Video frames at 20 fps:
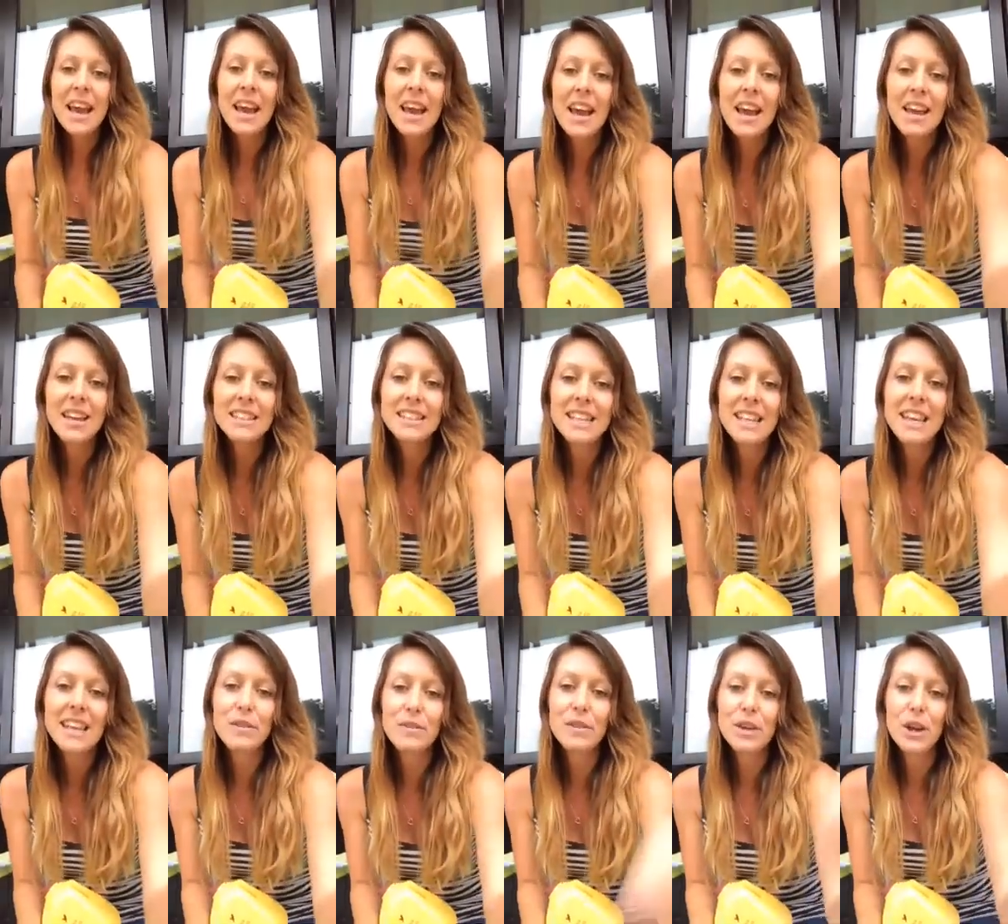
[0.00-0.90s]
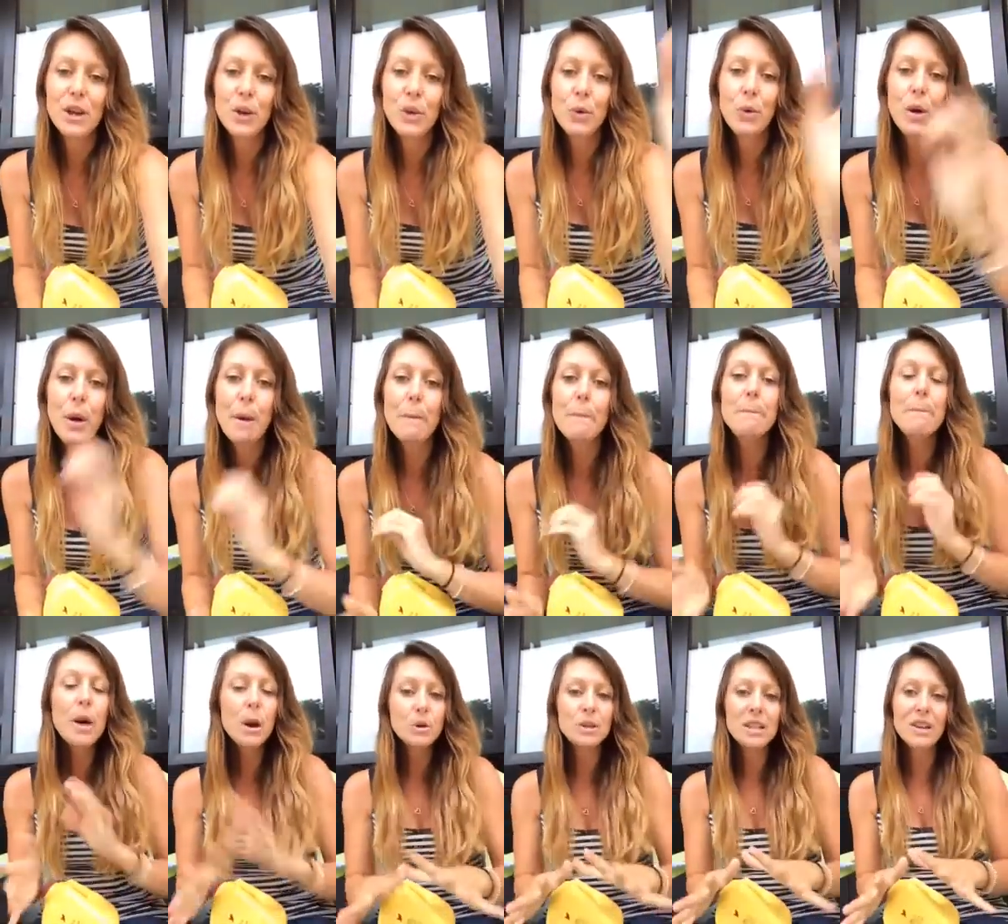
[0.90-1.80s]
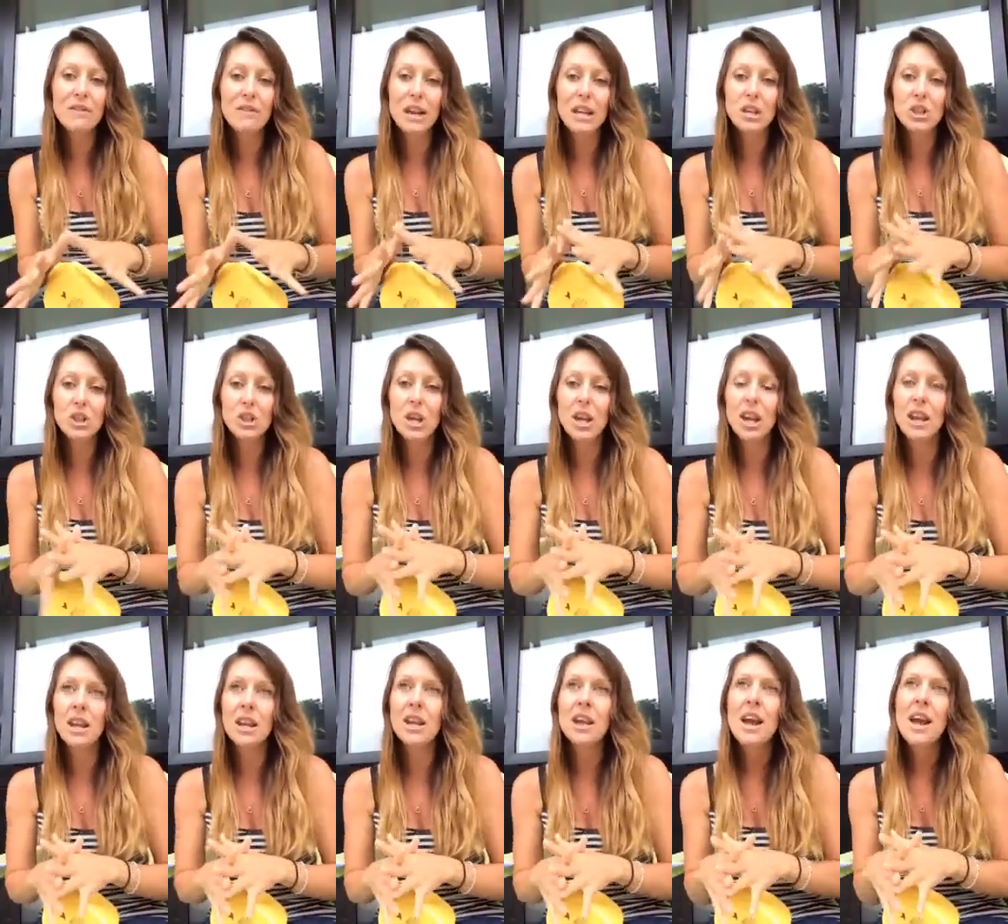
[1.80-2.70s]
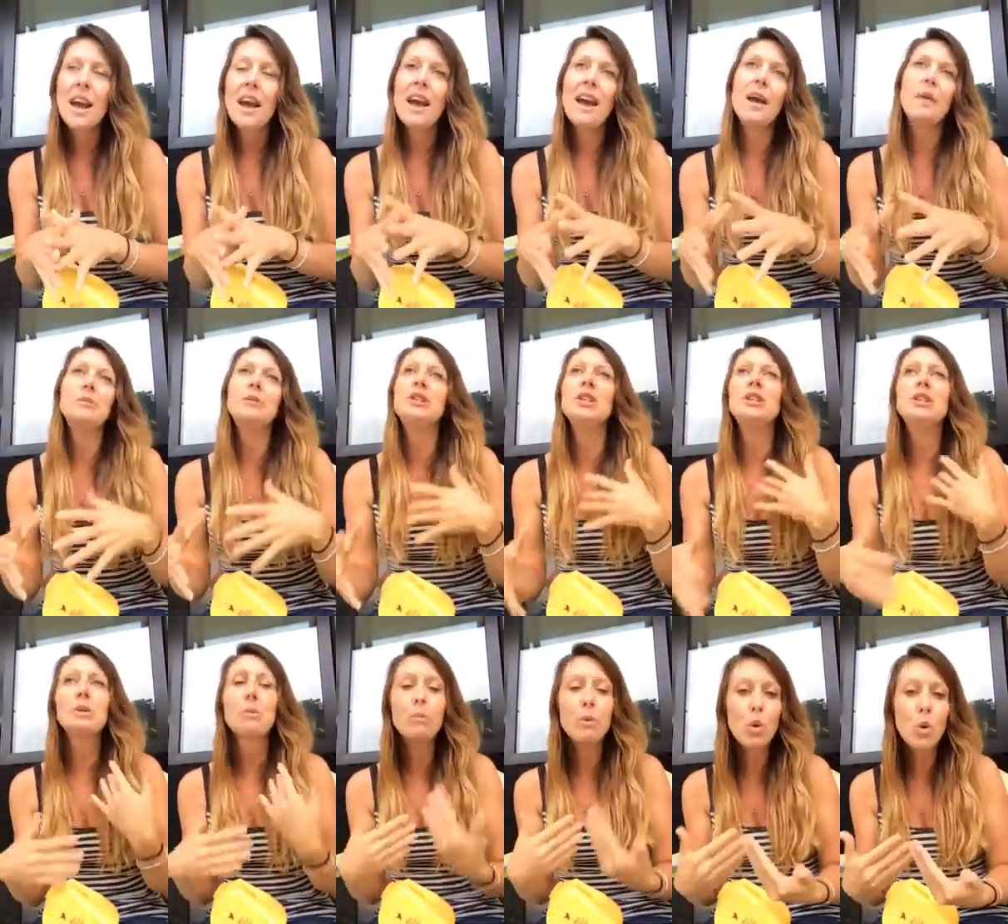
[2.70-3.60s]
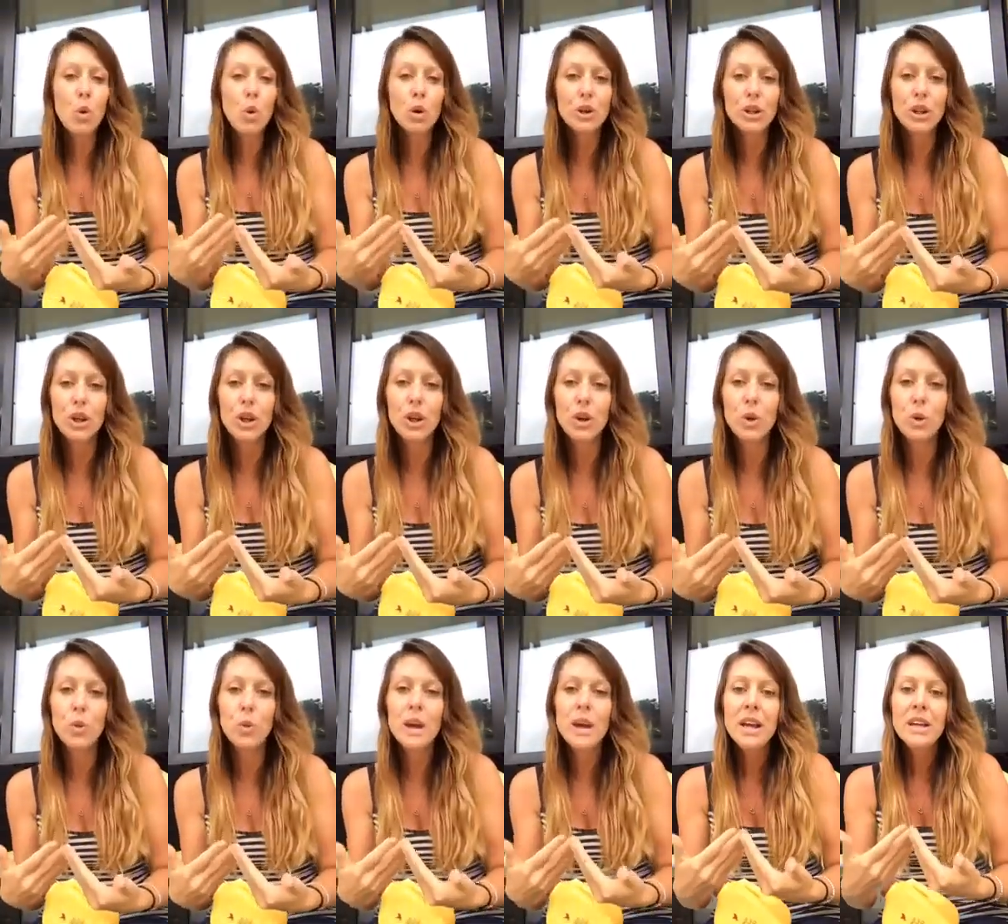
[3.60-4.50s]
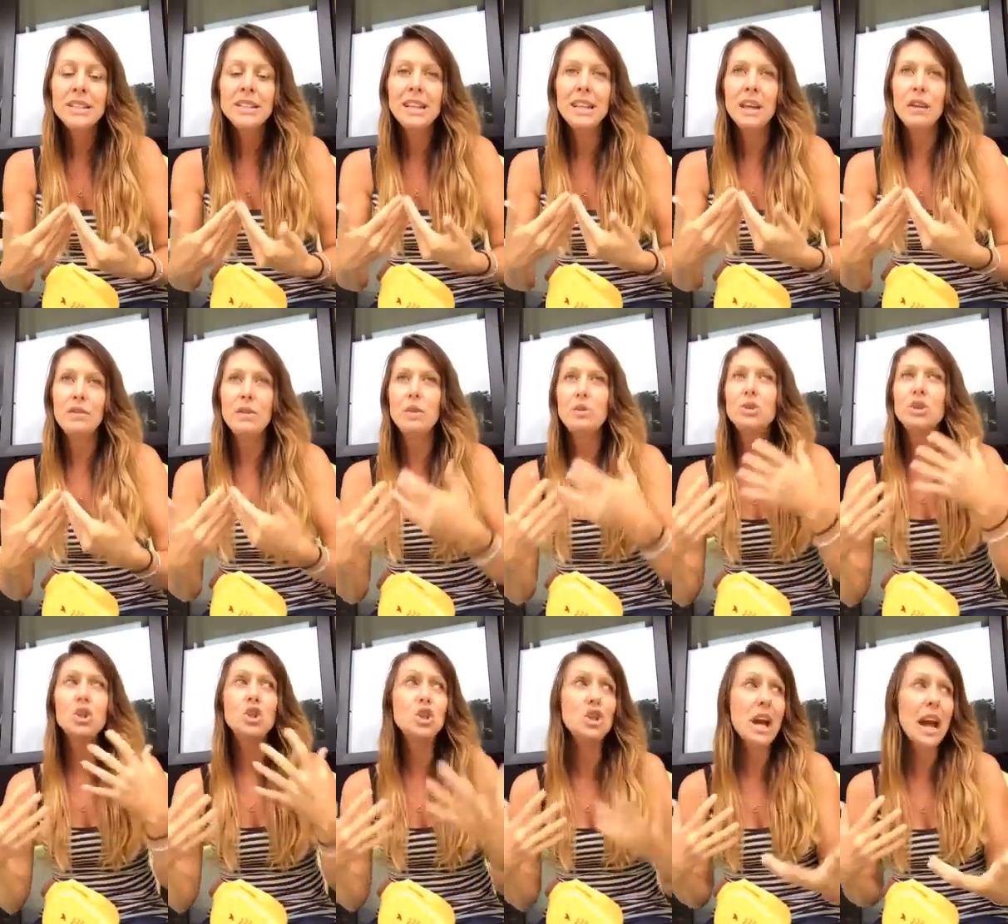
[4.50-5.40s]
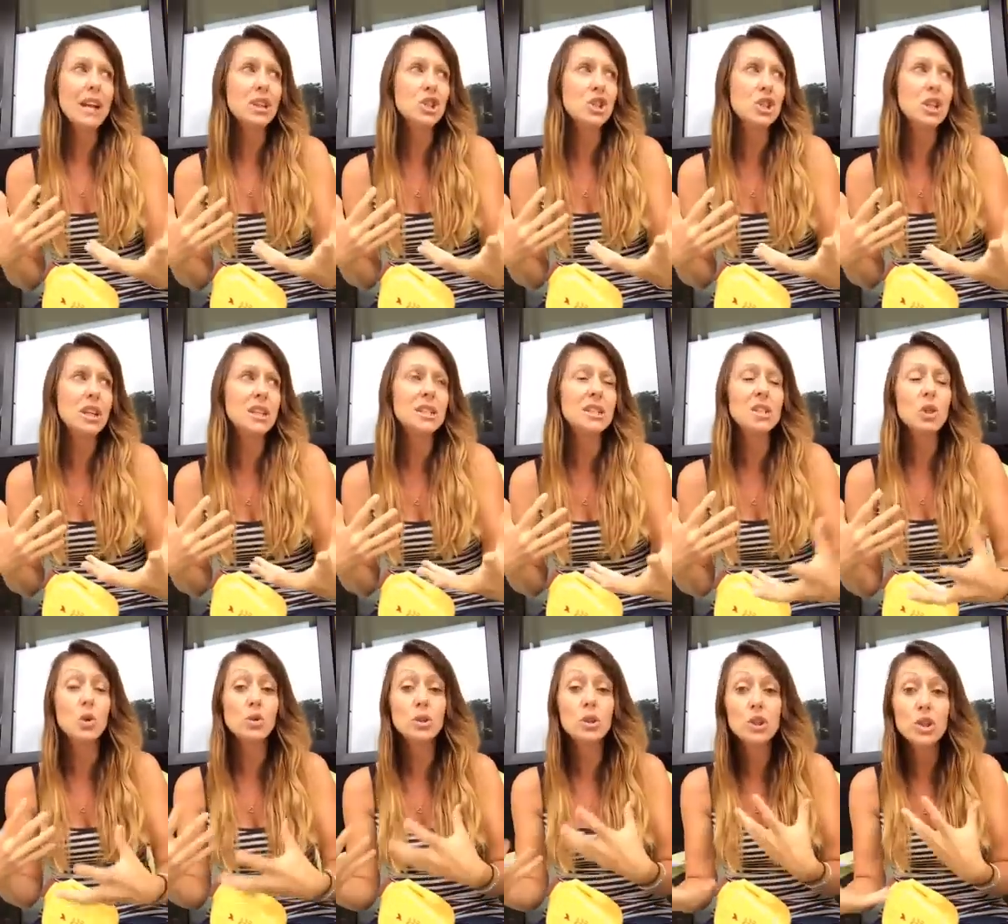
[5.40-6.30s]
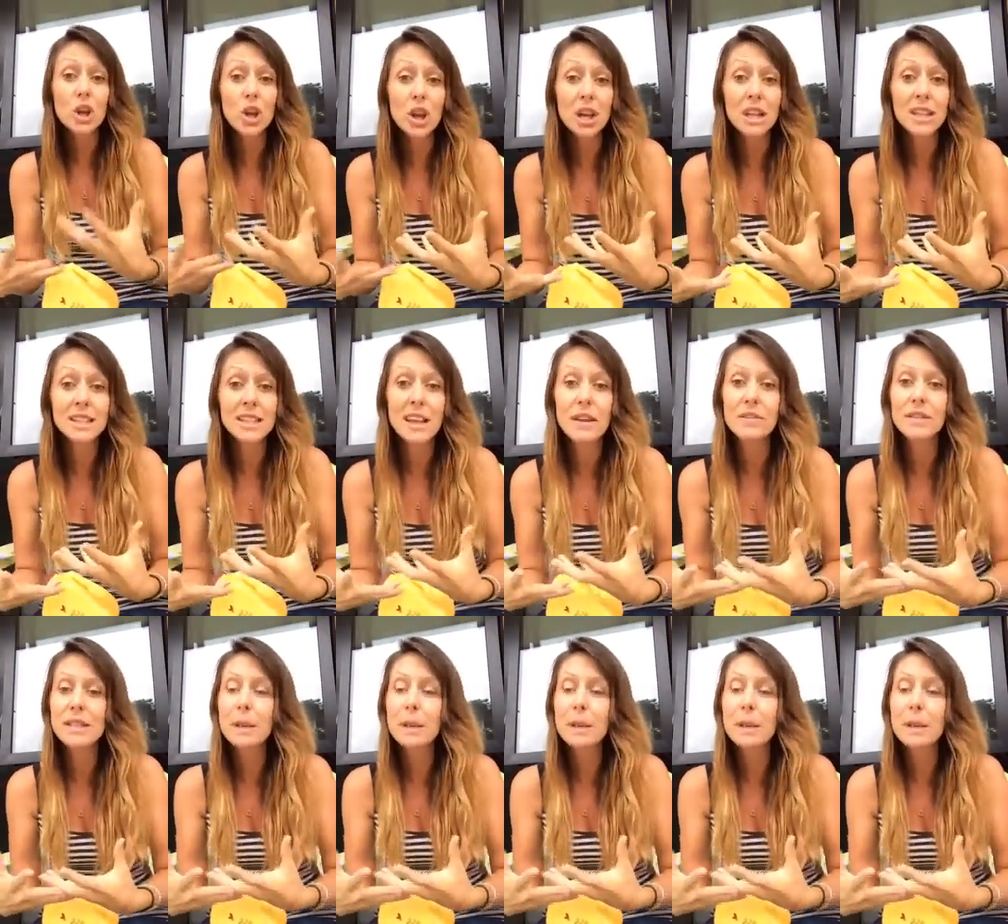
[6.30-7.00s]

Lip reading: to give you motivation, to support you, to give you suggestions, alternatives.